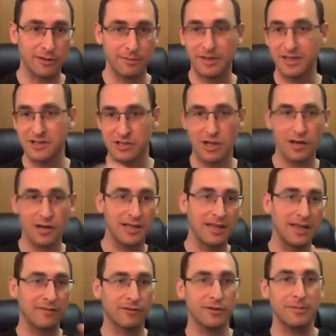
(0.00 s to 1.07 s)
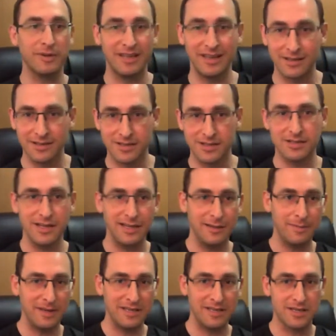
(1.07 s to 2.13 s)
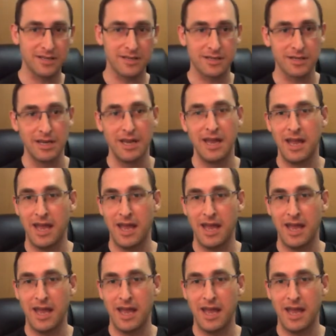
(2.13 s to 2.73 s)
everybody's locking everybody else's databases